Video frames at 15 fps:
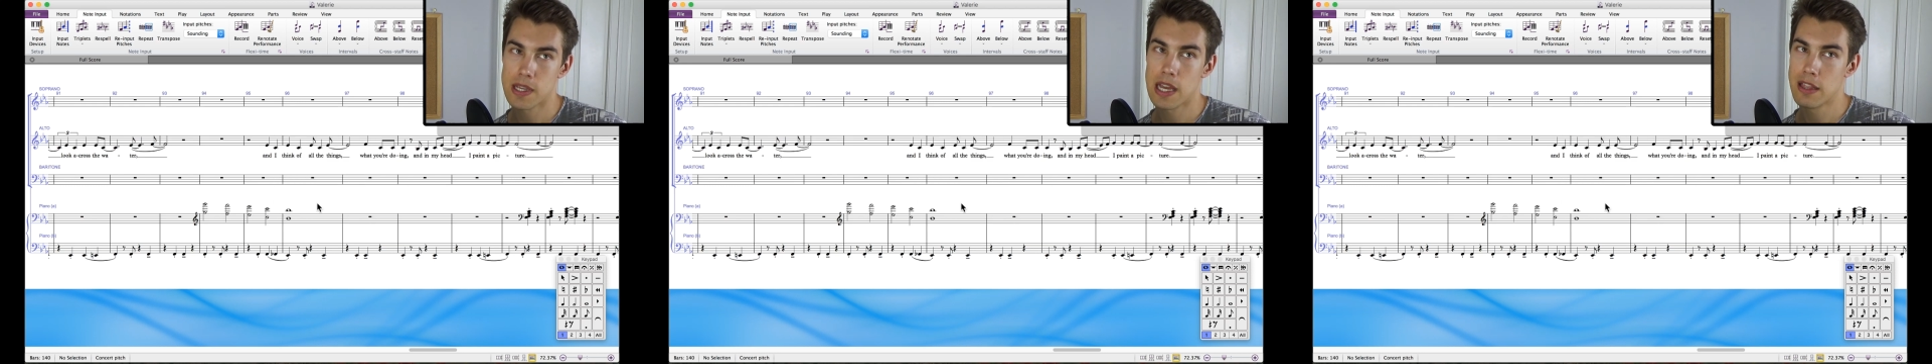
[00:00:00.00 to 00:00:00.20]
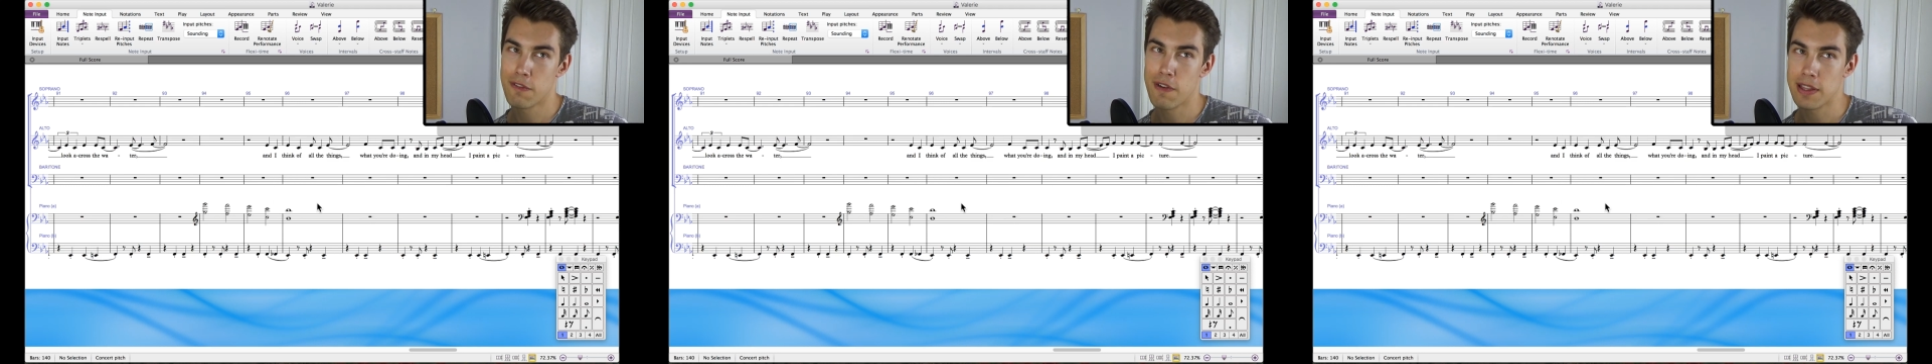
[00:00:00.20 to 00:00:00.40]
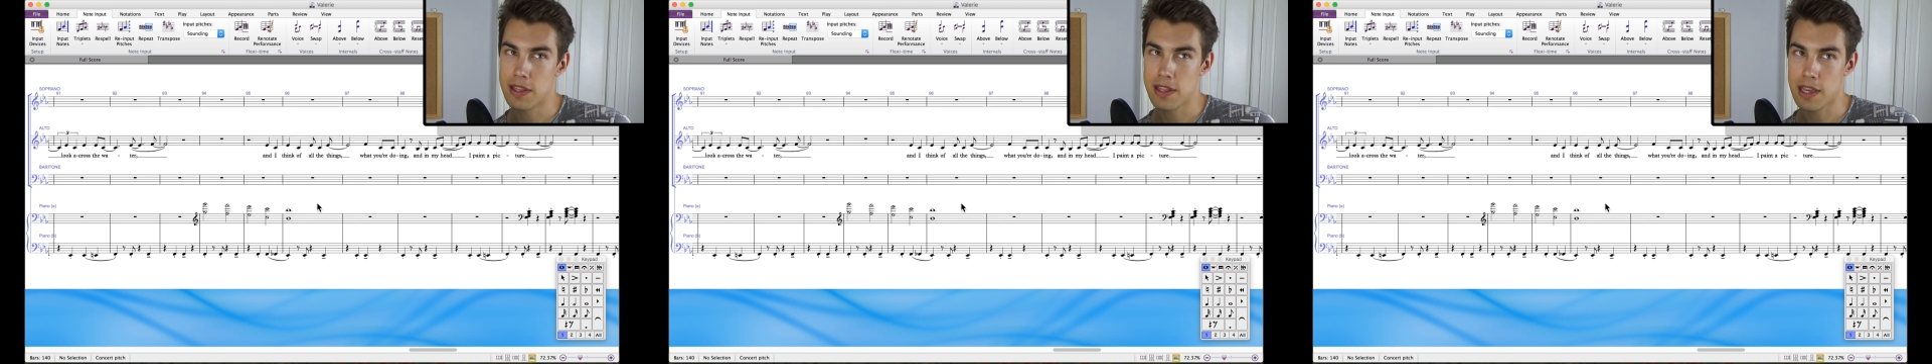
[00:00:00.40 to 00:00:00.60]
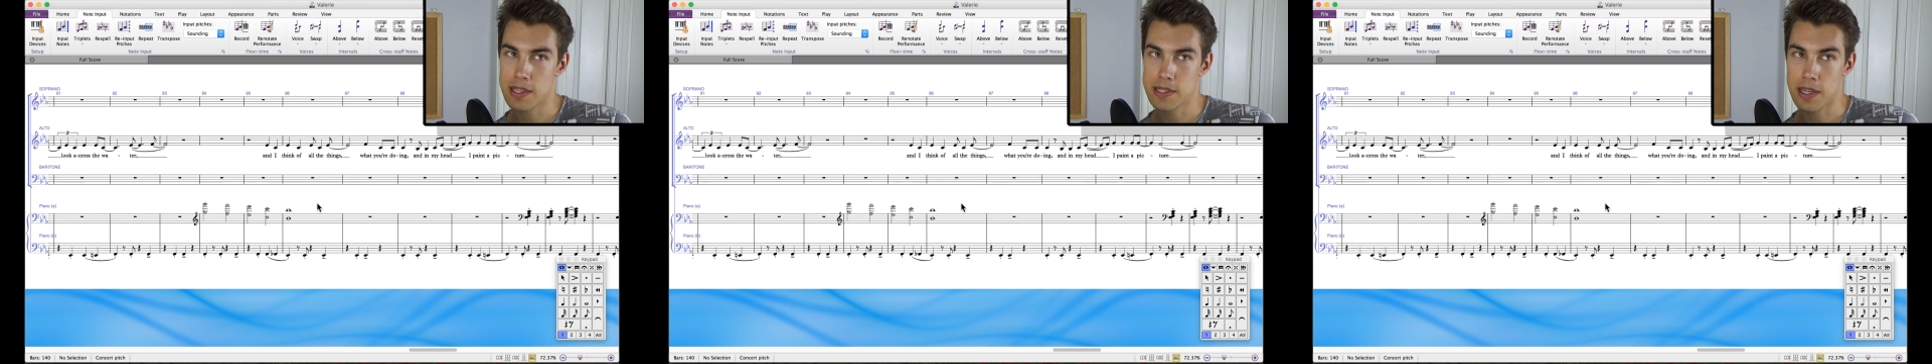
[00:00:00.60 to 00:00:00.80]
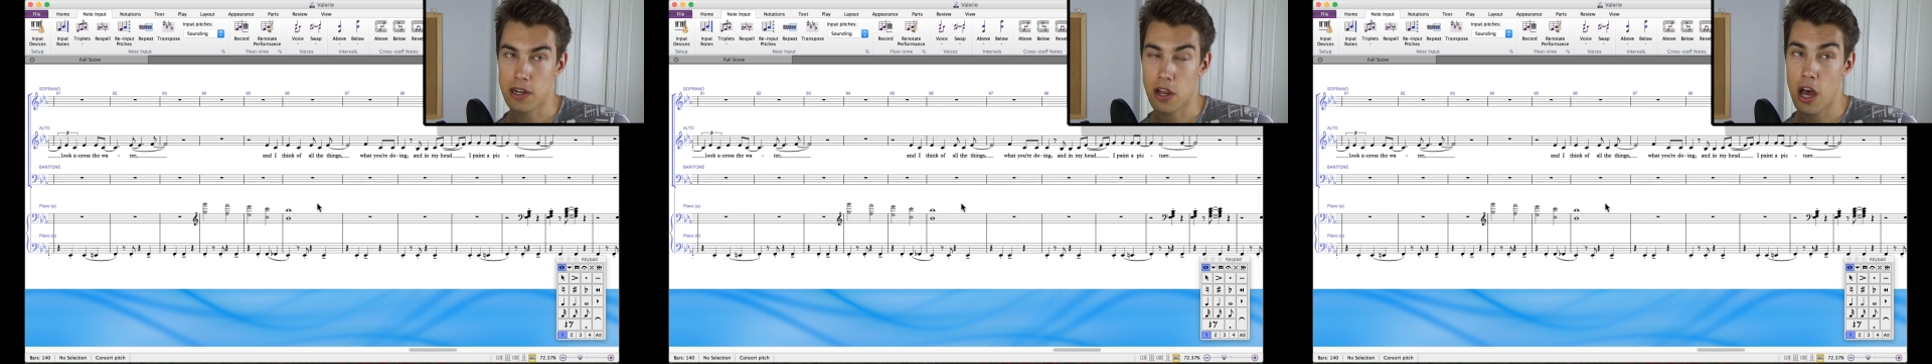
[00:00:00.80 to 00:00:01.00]
and the fact that they can
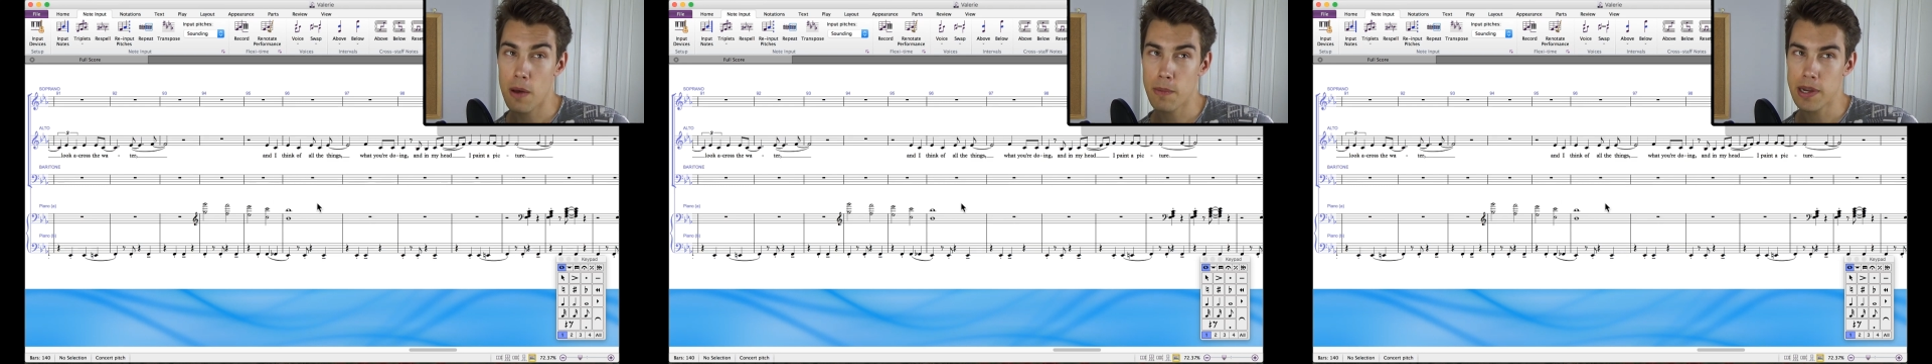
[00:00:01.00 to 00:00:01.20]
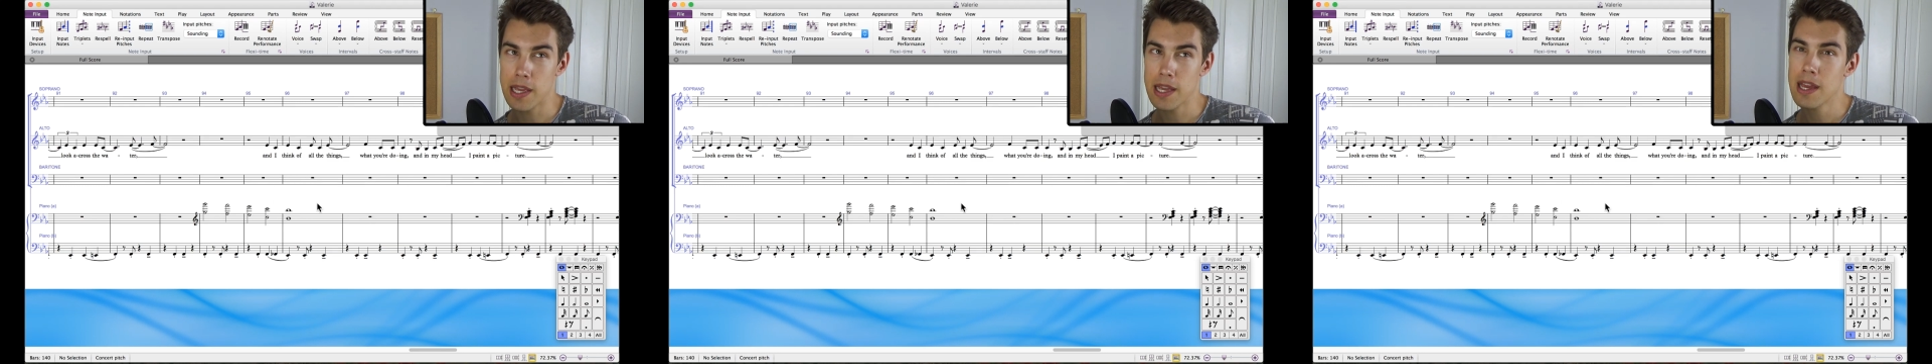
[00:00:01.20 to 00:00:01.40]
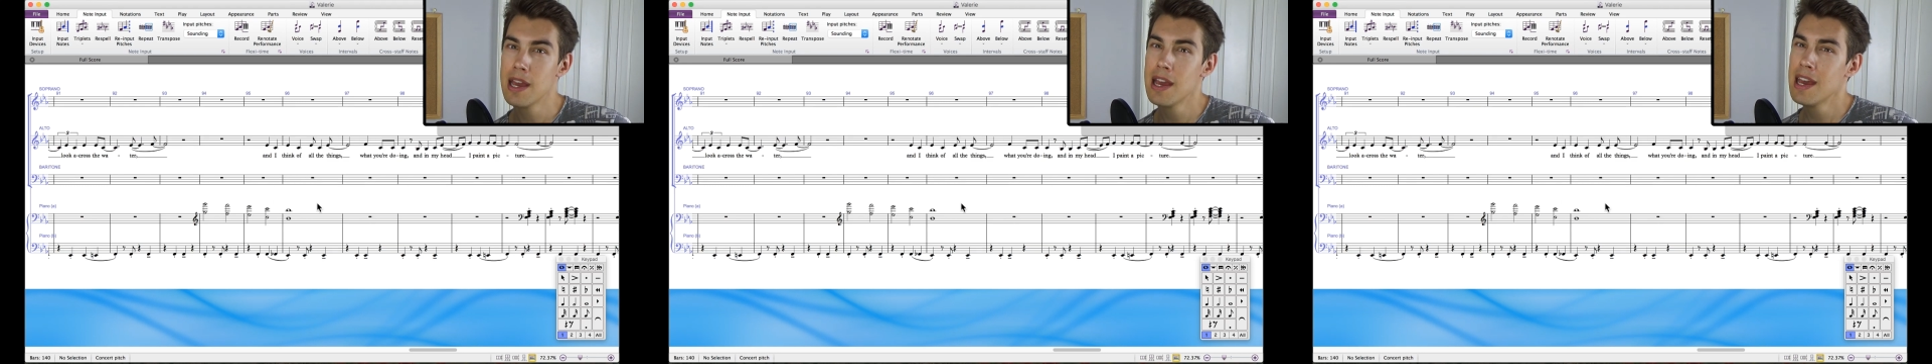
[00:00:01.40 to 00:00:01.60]
sing in harmony,